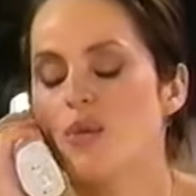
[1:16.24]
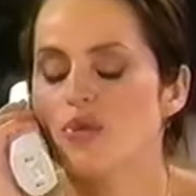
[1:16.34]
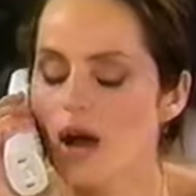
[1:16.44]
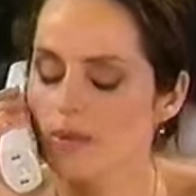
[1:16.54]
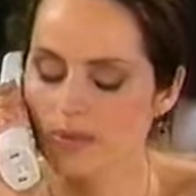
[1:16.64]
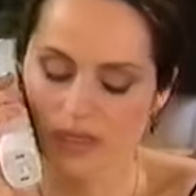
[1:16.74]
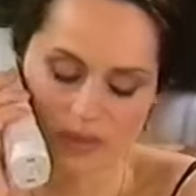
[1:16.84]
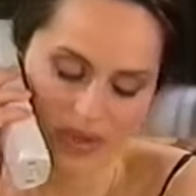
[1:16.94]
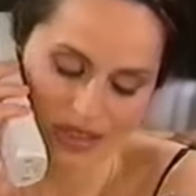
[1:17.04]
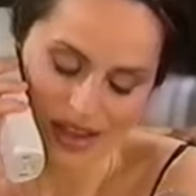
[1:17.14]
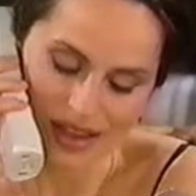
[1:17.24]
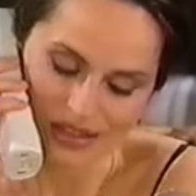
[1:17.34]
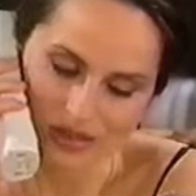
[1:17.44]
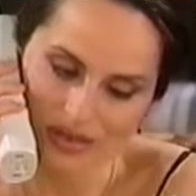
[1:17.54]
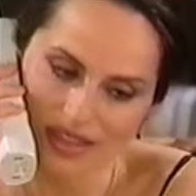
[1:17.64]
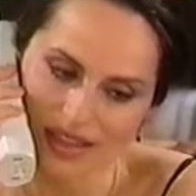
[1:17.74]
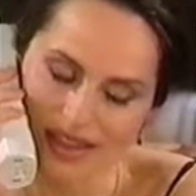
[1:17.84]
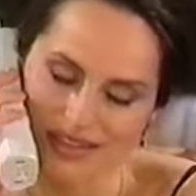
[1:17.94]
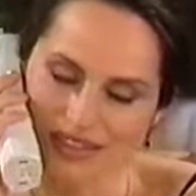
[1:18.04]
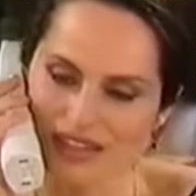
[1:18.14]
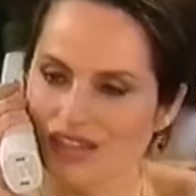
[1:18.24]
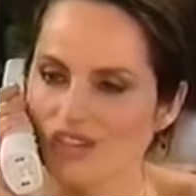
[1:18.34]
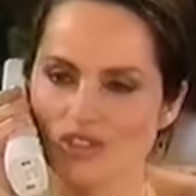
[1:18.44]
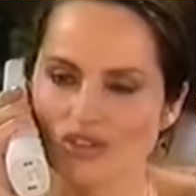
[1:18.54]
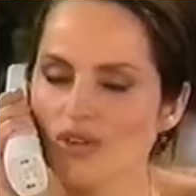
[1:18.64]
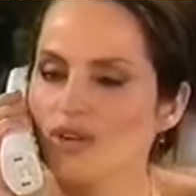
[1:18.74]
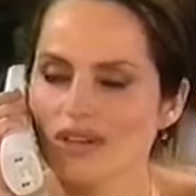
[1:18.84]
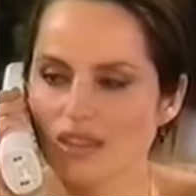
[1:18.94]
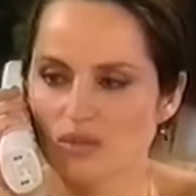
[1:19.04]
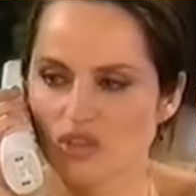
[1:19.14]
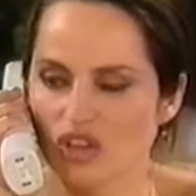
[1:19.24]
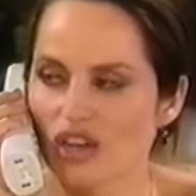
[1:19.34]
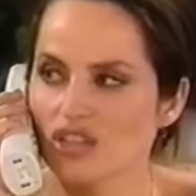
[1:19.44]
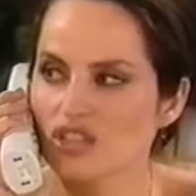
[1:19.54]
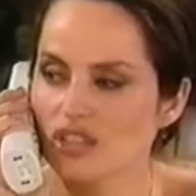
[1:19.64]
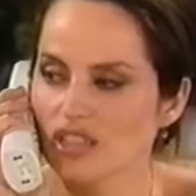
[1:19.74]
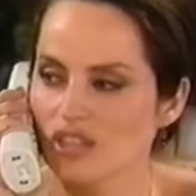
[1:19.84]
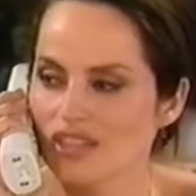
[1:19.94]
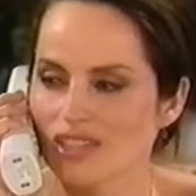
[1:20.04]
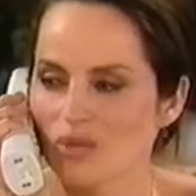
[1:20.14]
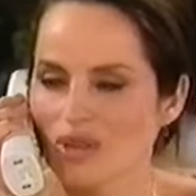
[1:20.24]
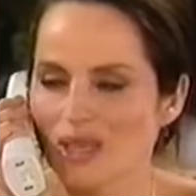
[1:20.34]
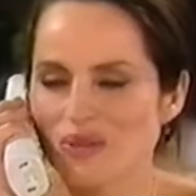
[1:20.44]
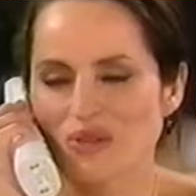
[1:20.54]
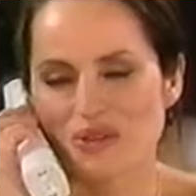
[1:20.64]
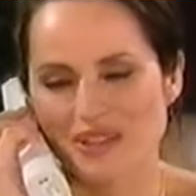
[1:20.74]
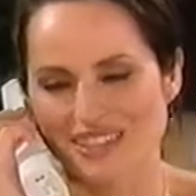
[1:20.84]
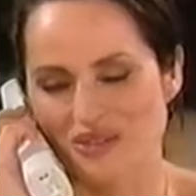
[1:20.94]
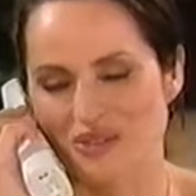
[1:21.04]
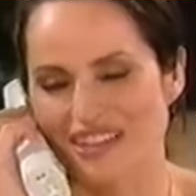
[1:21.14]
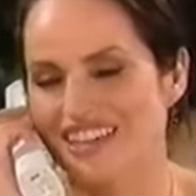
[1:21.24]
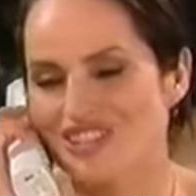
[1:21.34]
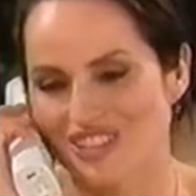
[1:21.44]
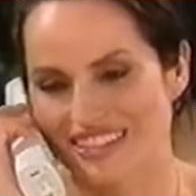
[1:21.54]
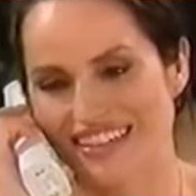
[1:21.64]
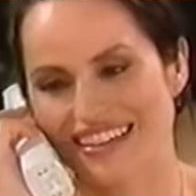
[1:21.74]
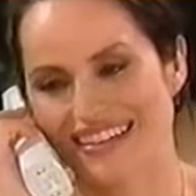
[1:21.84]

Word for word: Probably, but I, I, don't think he has any intention of hurting them, Josh. He just doesn't want them to ruin his coronation.